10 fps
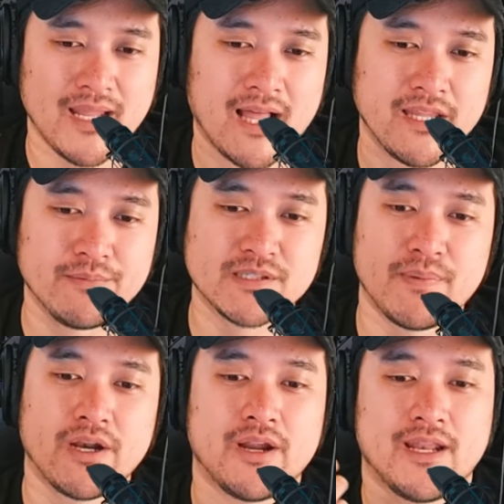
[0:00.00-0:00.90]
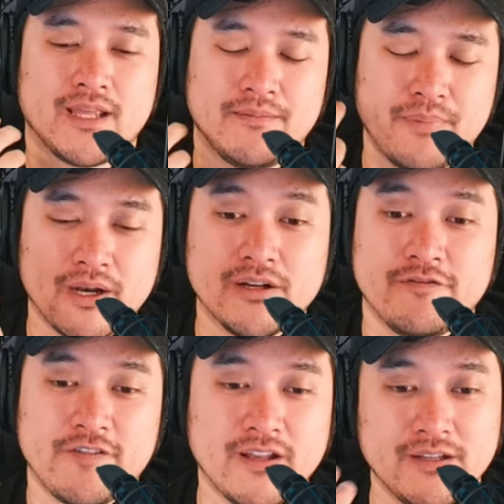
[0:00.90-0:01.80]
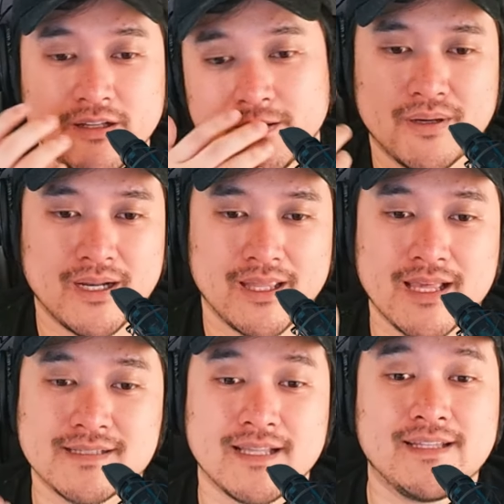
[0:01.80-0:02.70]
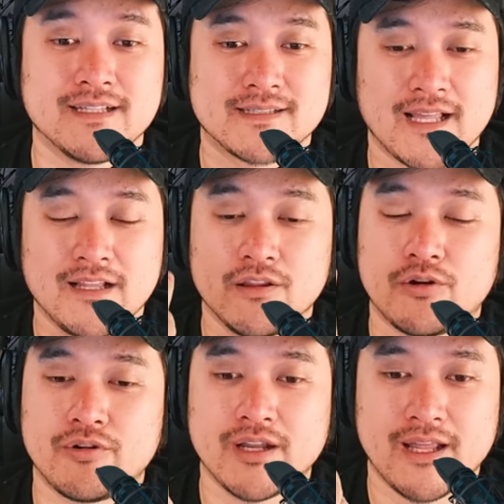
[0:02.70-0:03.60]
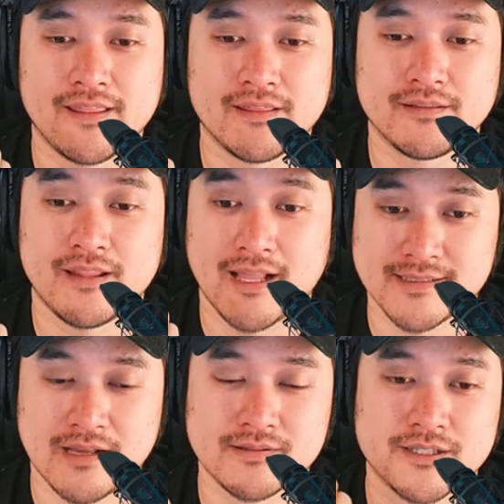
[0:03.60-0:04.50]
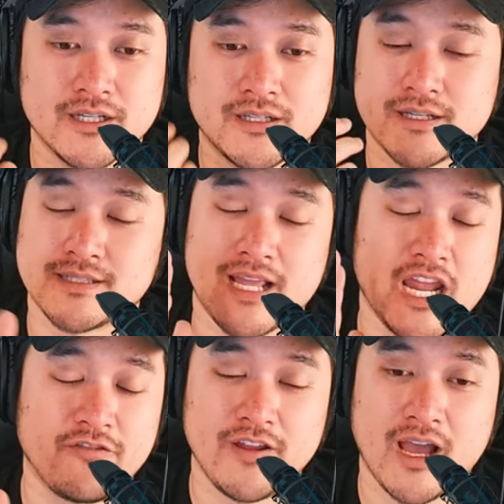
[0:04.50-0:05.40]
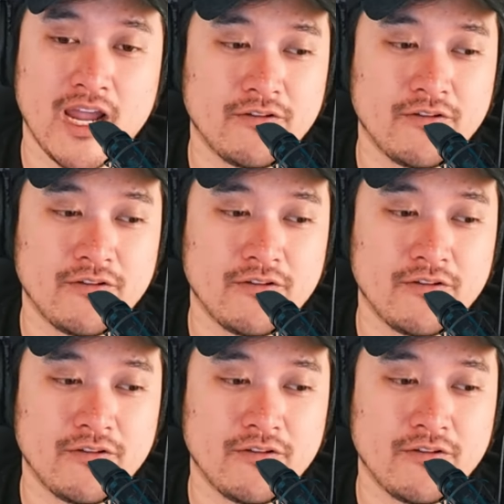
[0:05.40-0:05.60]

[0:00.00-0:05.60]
alley-oops better and can better defend it. But I guess they did slightly lower it, and that sounds good because every high